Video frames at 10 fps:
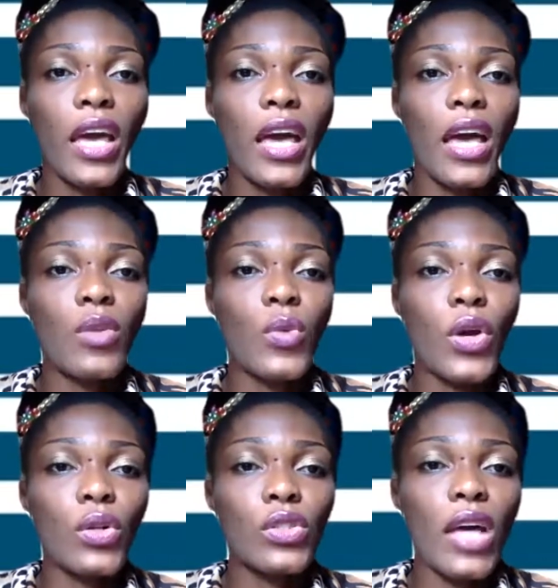And we
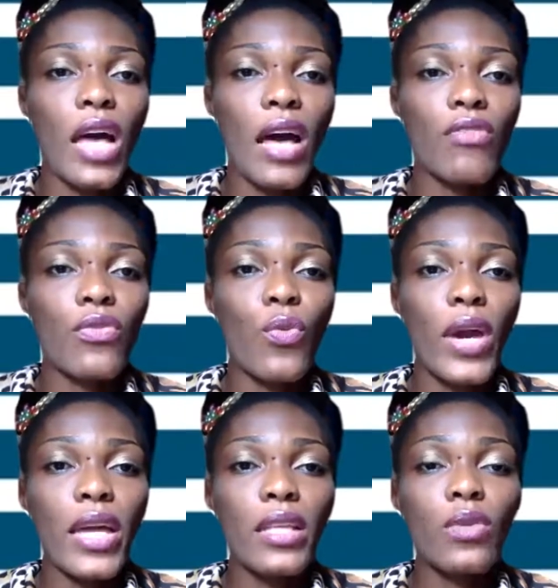also have
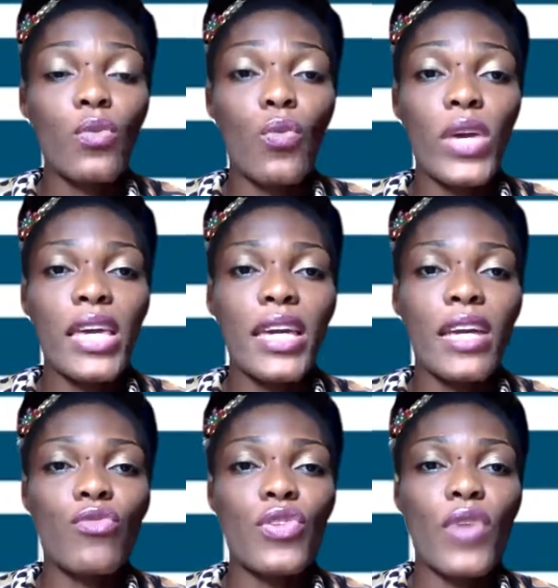When We
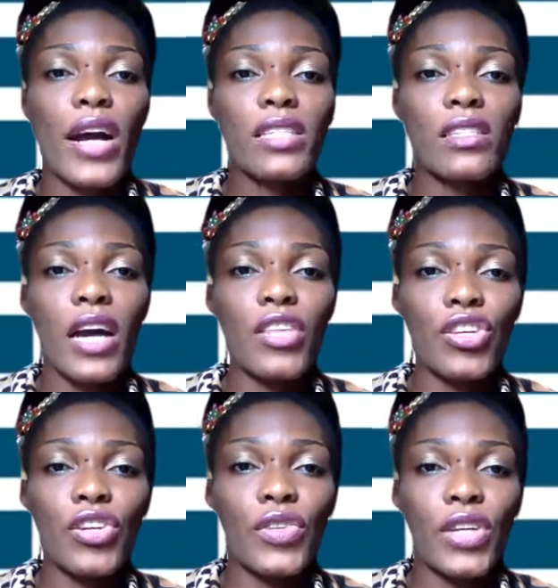Can Rewrite
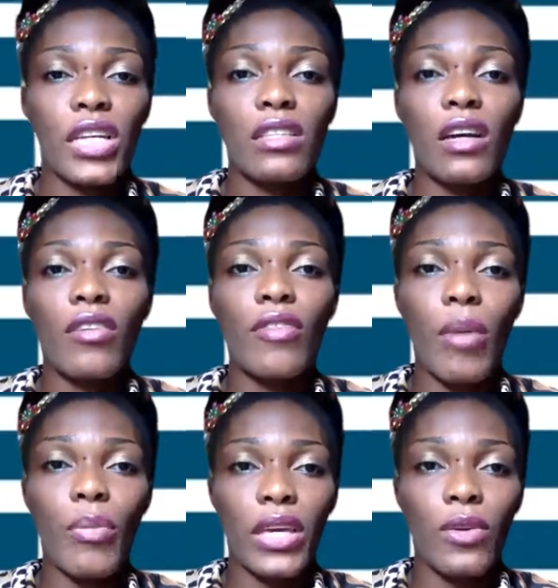Nigeria in
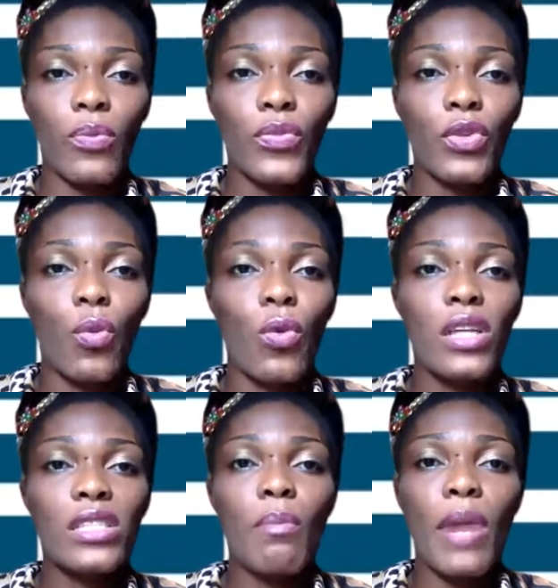Arabic,
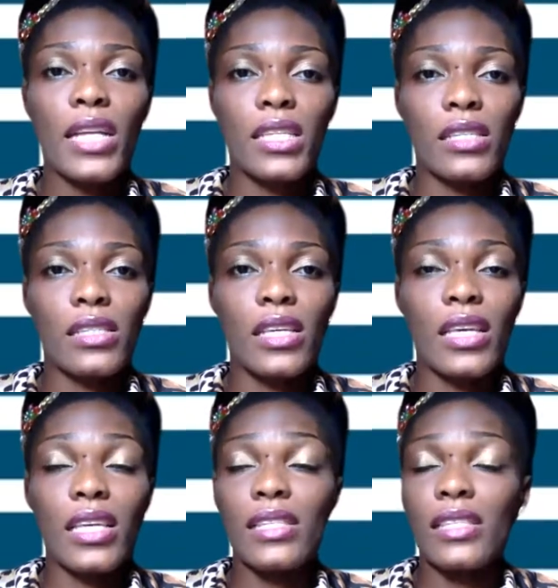What Matters
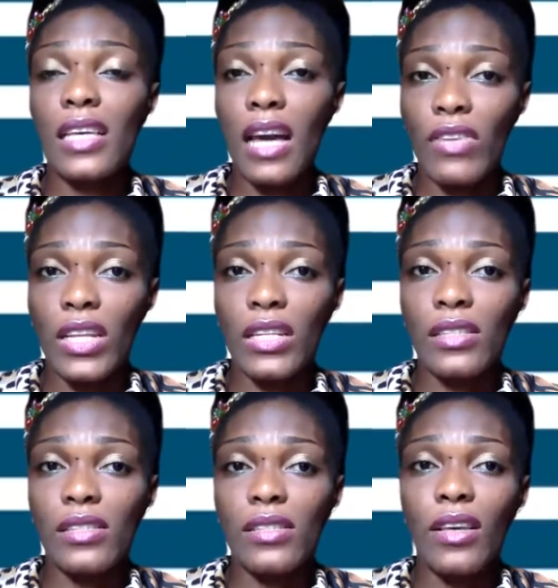is
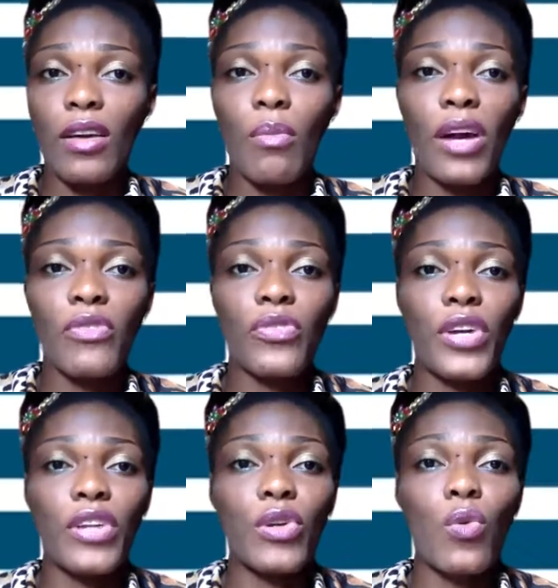Governance by
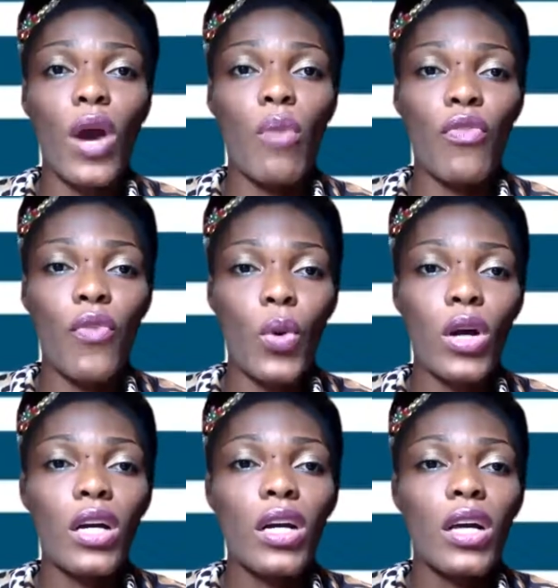Frederick Wabofo.
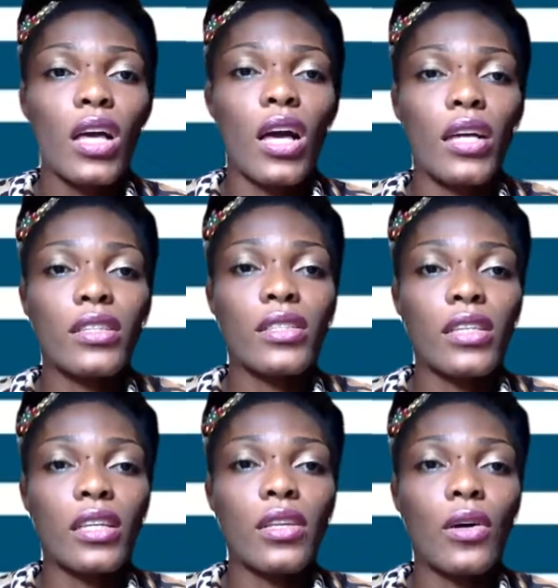And
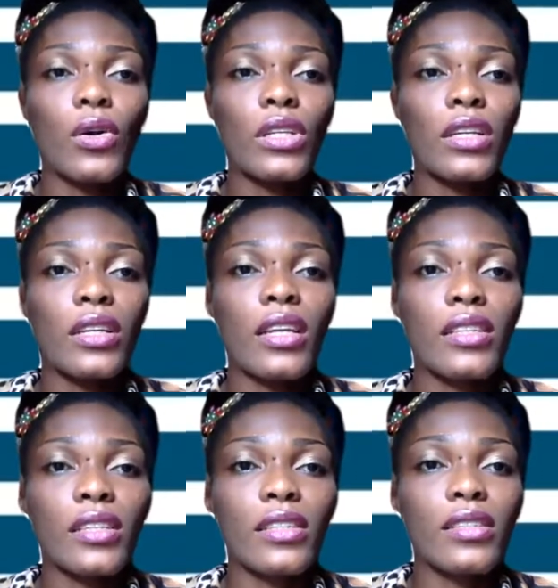still on the
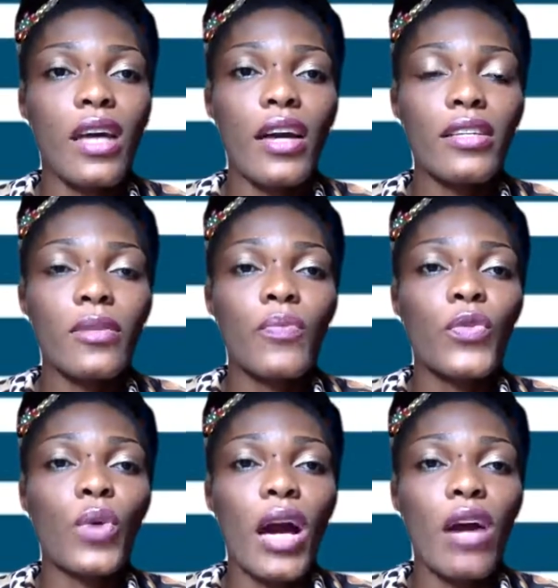analysis side,
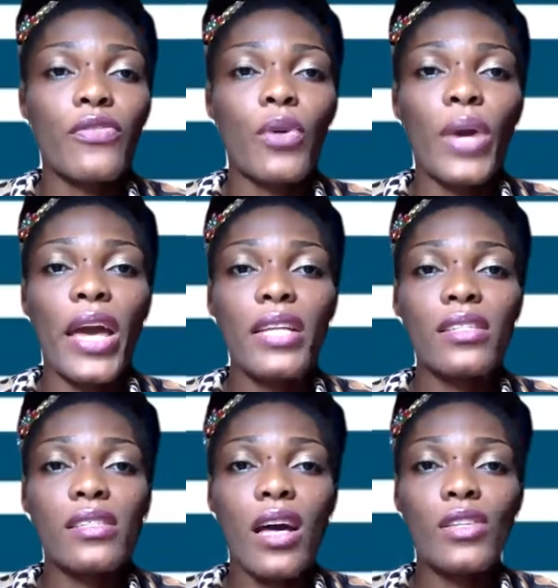we have From
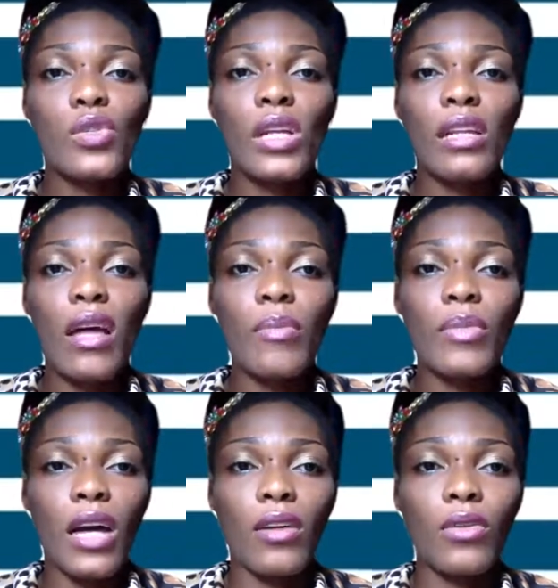NSAS to Clamp
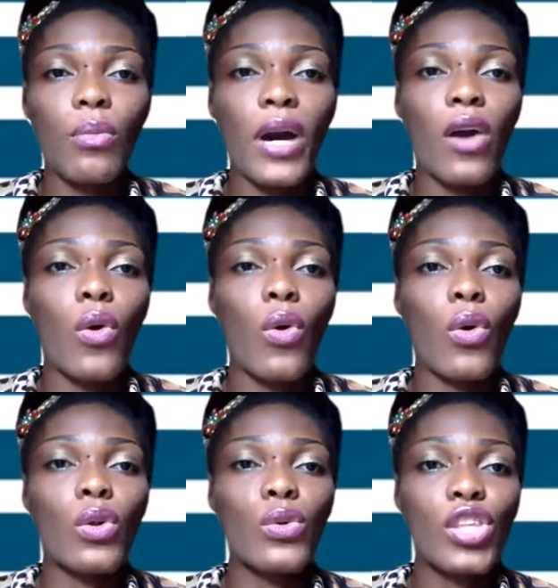Down by
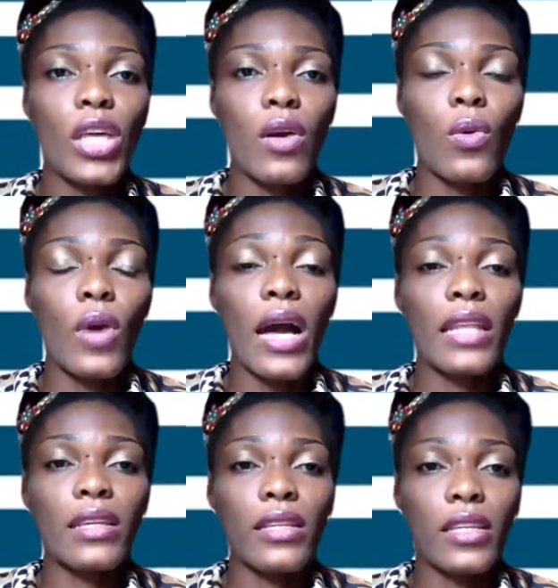Olusegun
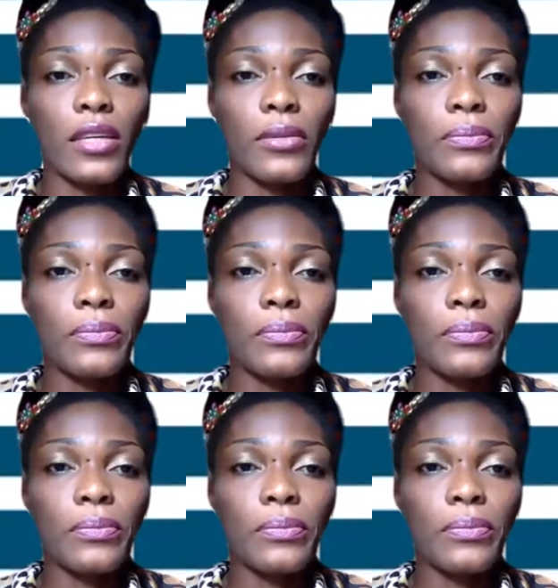Adeniyi.